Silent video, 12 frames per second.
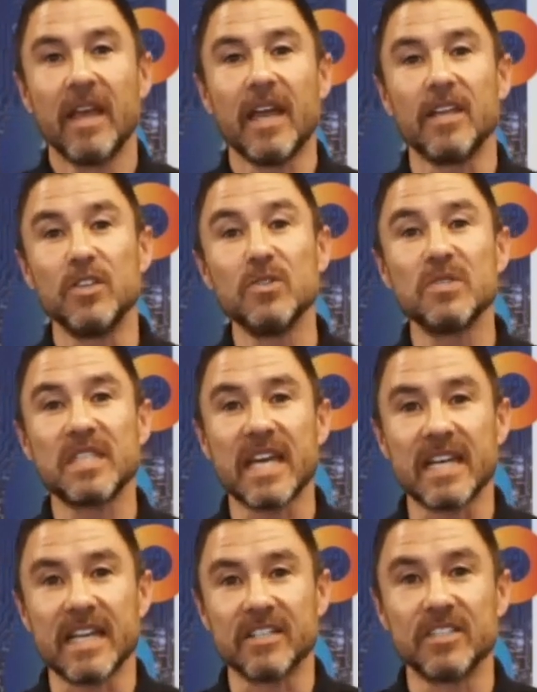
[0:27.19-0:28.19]
and use
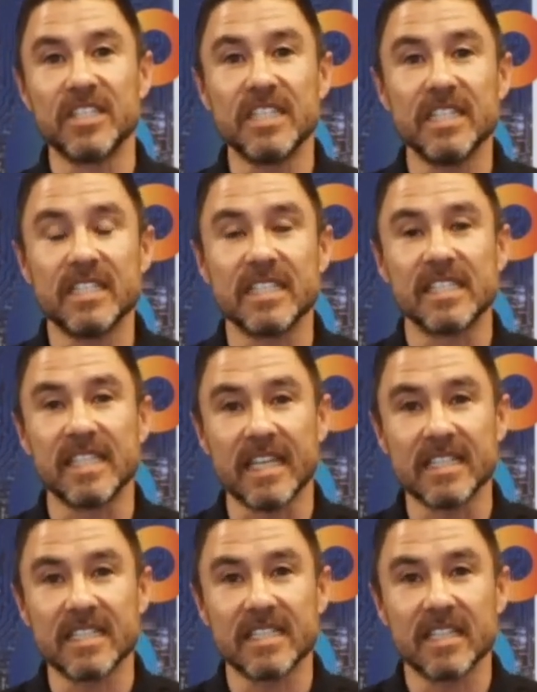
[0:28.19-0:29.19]
that energy to
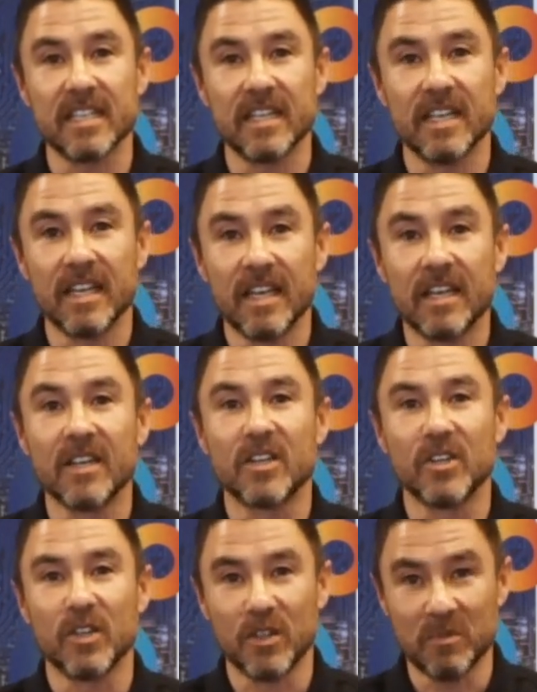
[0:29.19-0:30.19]
sense
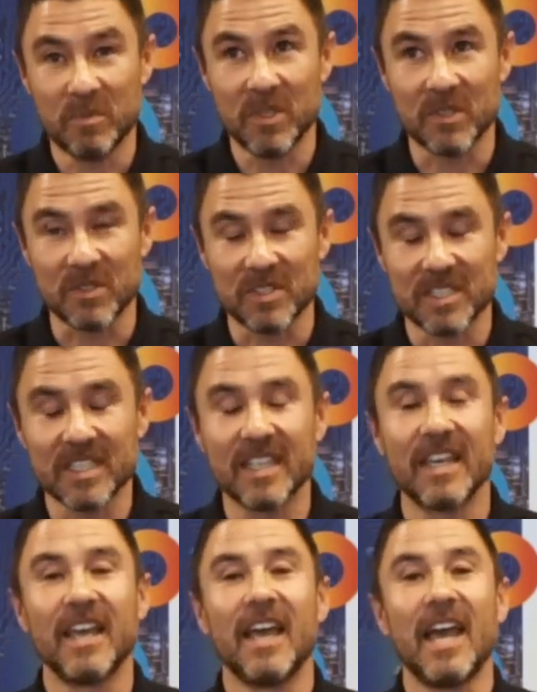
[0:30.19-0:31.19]
compute,
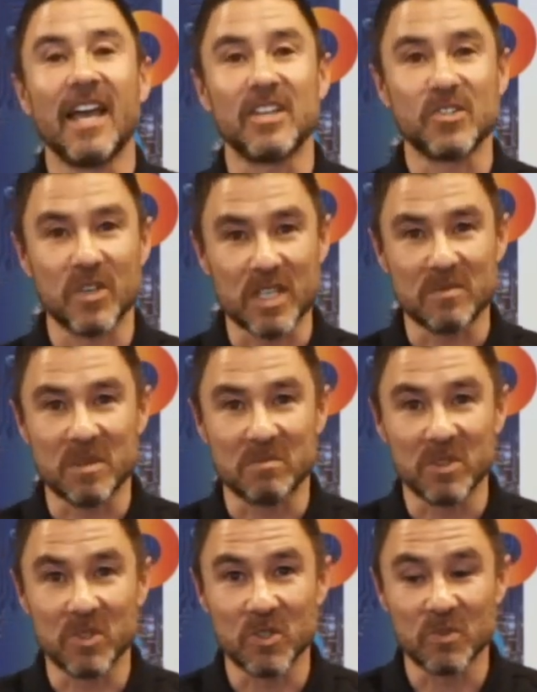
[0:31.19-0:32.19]
and transmit
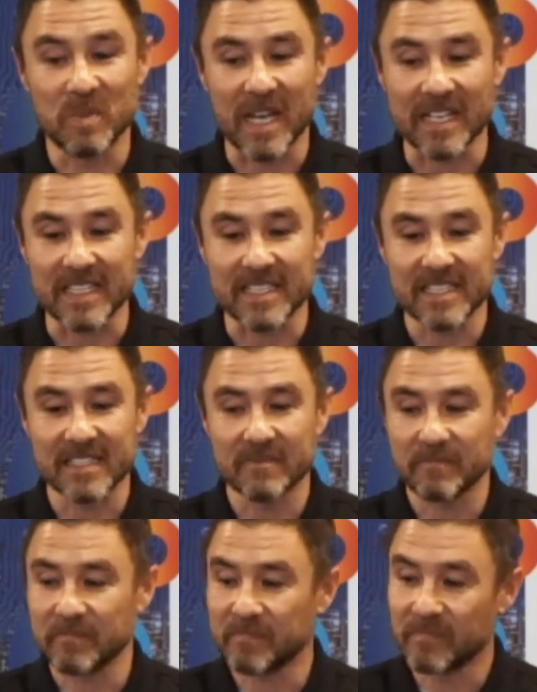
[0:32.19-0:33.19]
Bluetooth packets.
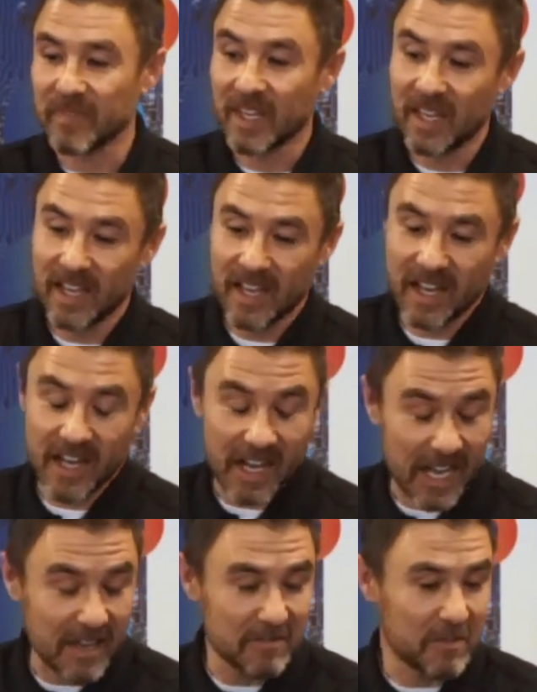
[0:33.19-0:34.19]
I
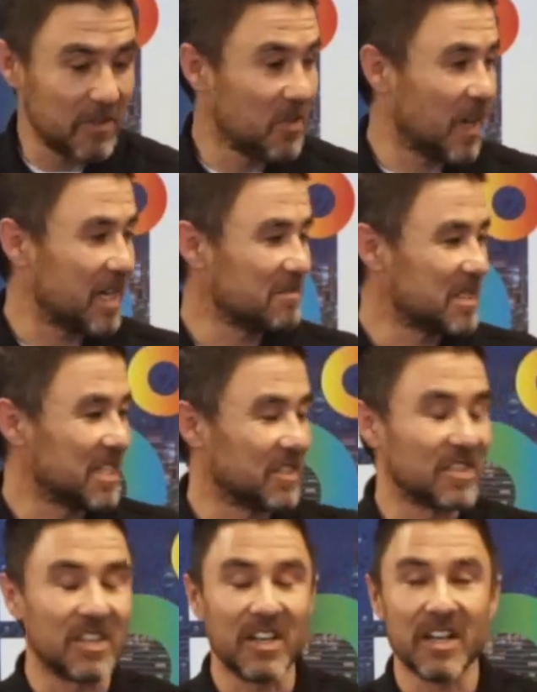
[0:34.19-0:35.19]
have a few items
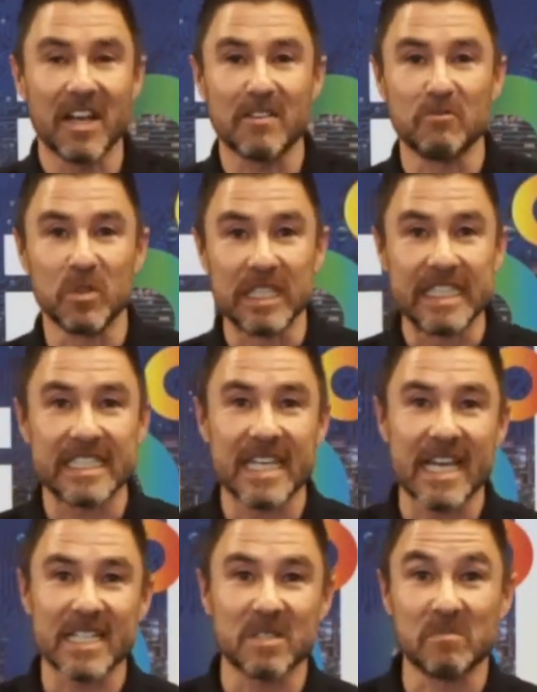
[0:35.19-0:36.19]
here that all have Wiliot
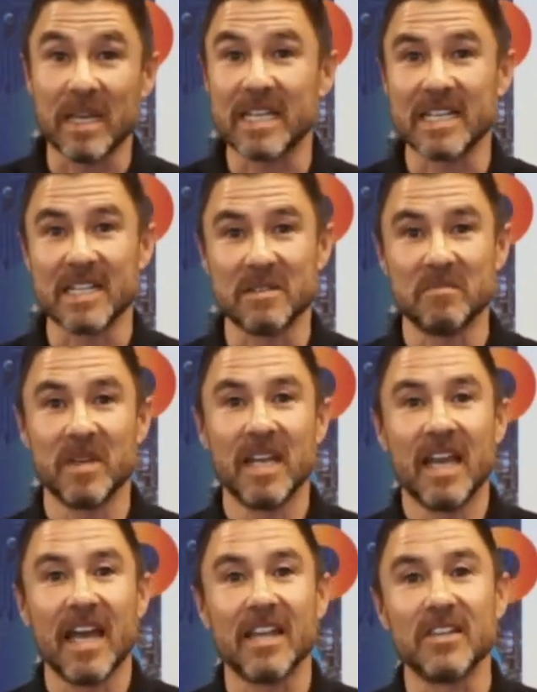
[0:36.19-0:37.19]
tags embedded in them,
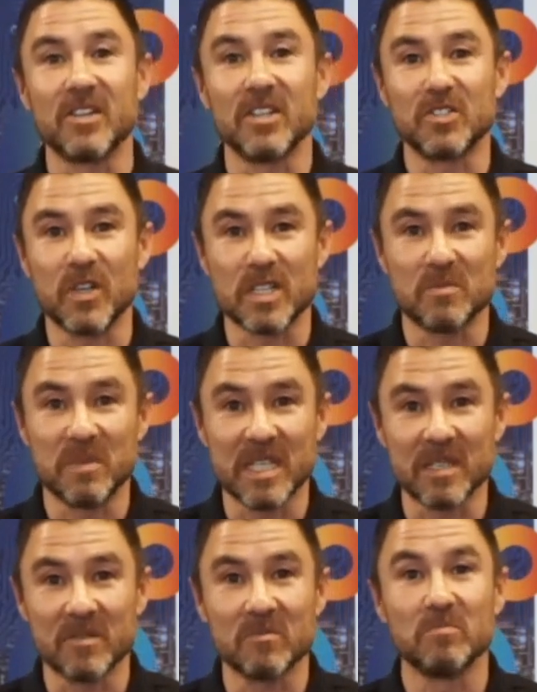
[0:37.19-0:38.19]
and they're all
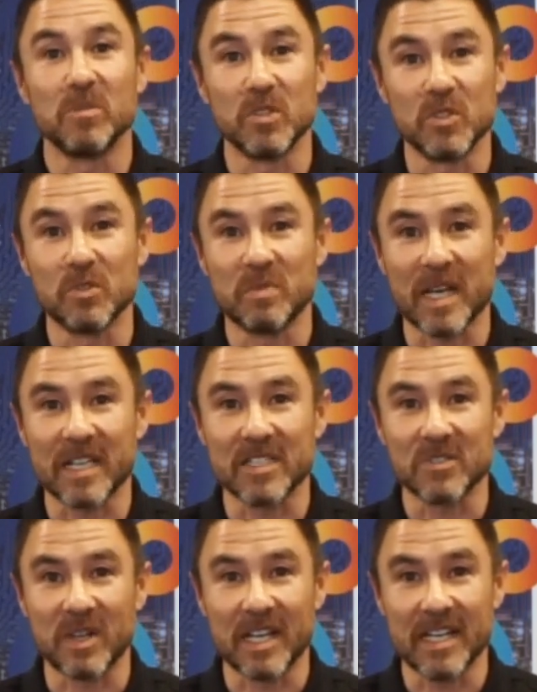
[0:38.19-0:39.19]
transmitting Bluetooth
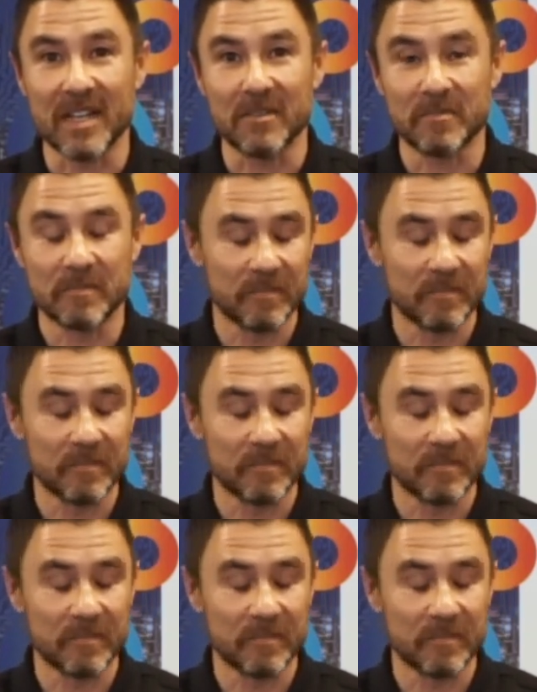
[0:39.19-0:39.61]
packets right now.